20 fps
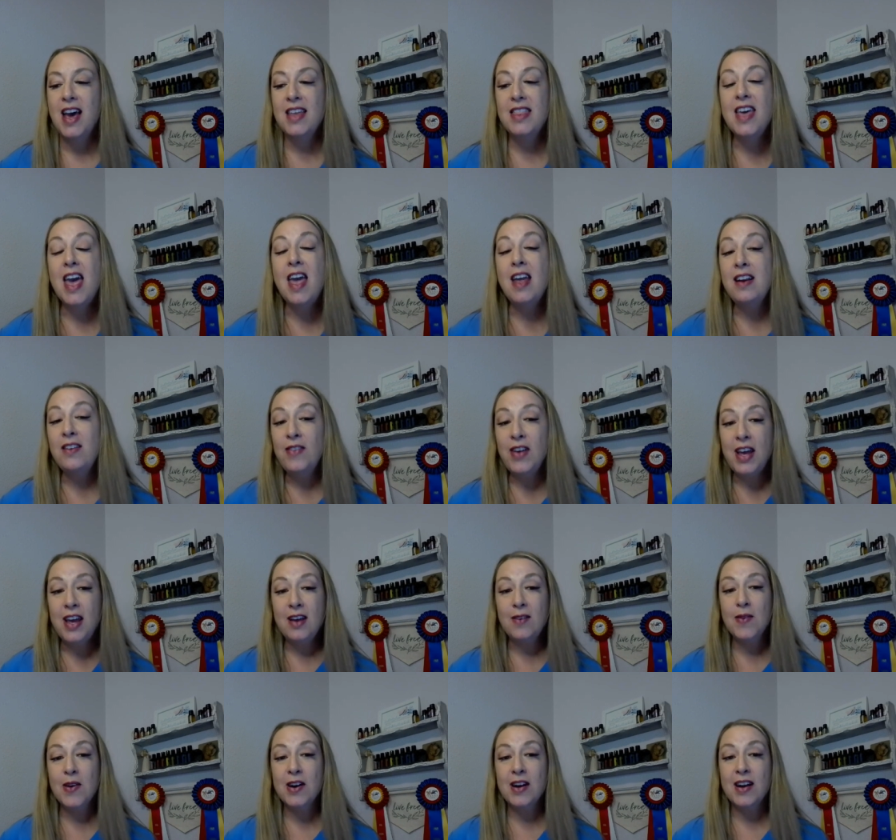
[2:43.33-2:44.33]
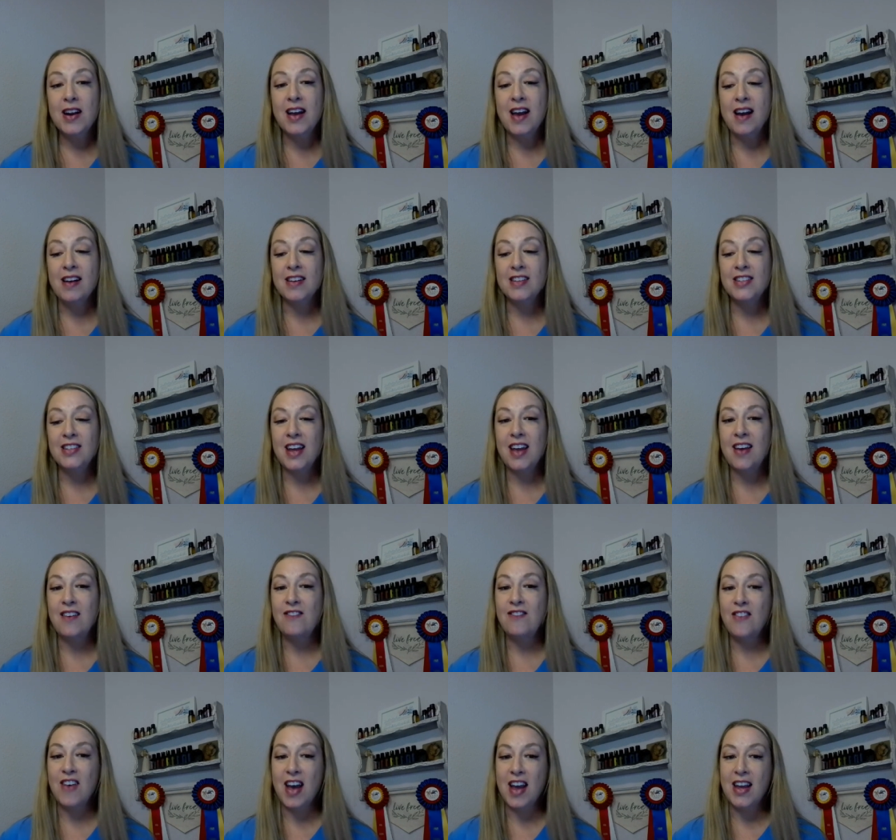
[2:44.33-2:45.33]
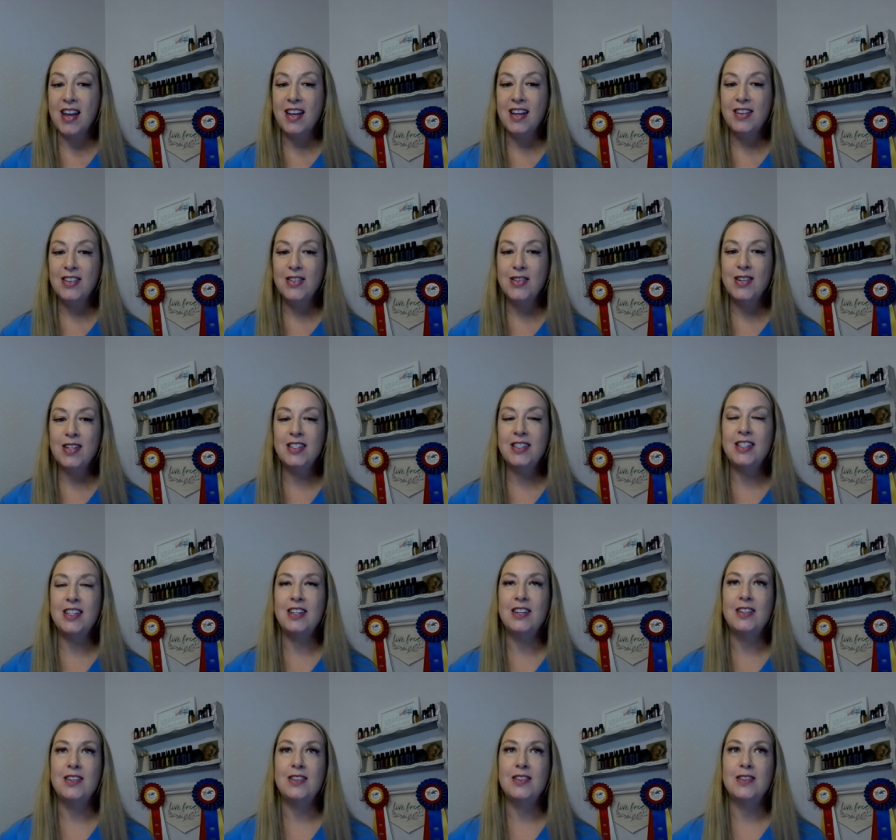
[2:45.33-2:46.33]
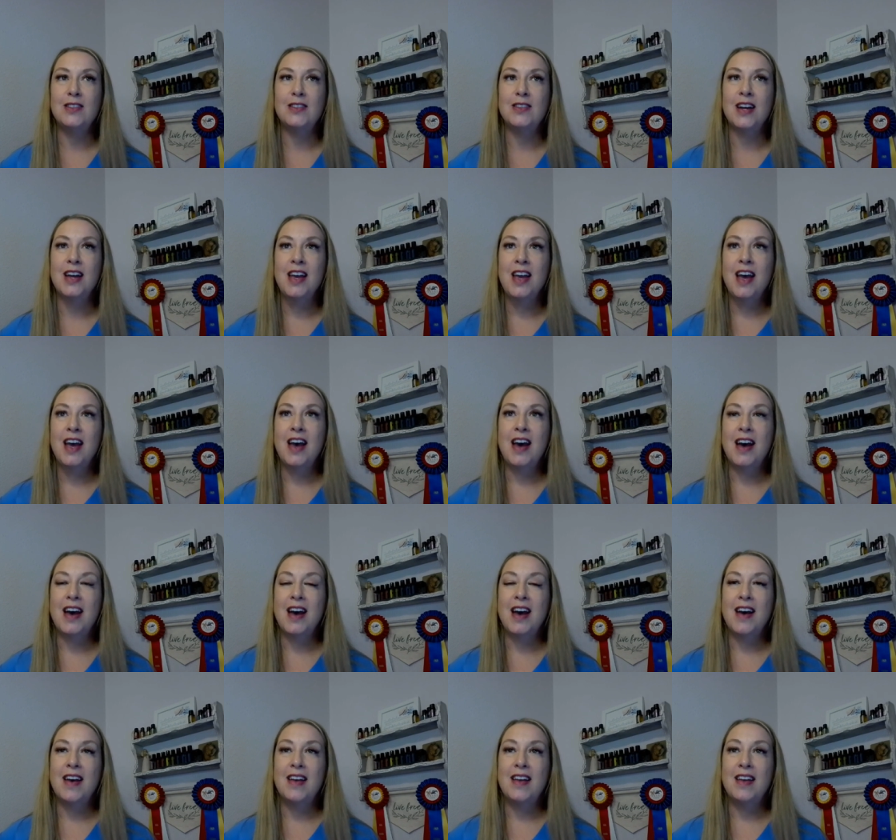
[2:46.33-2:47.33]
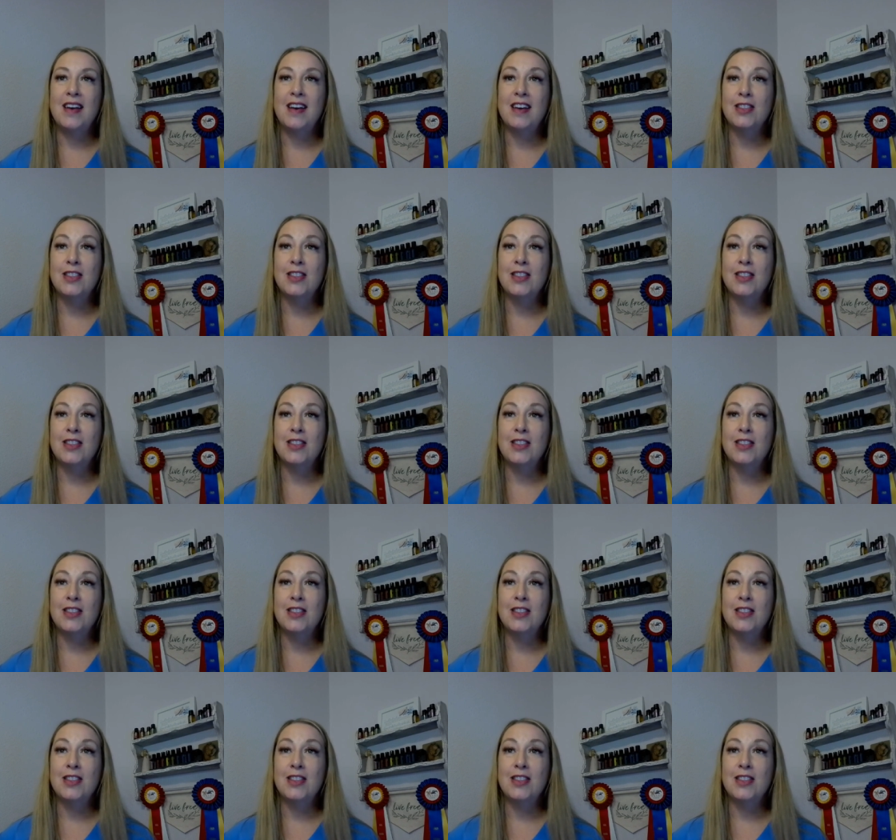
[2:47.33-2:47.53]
At the end of it, we're going to actually invite you to uh,